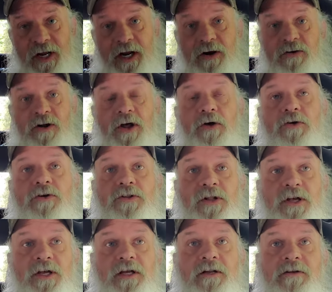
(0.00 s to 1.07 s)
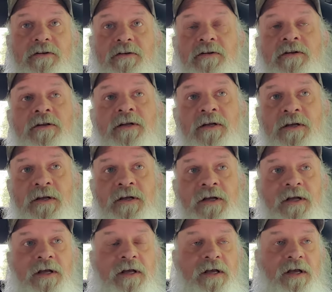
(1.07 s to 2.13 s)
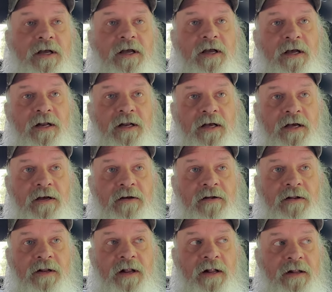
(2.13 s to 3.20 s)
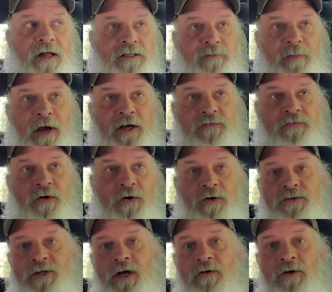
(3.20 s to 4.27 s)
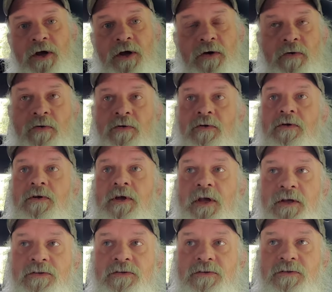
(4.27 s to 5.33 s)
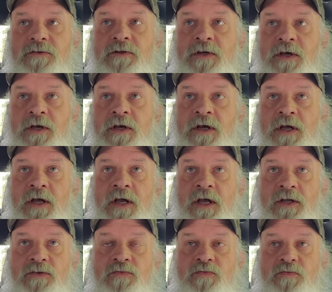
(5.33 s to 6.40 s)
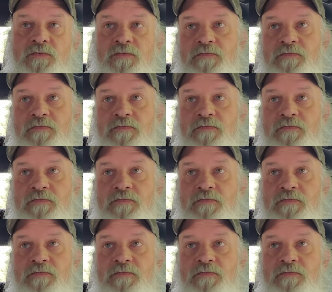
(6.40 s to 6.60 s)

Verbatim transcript: here locally, and and uh, that's about as far as I'll go. He's he's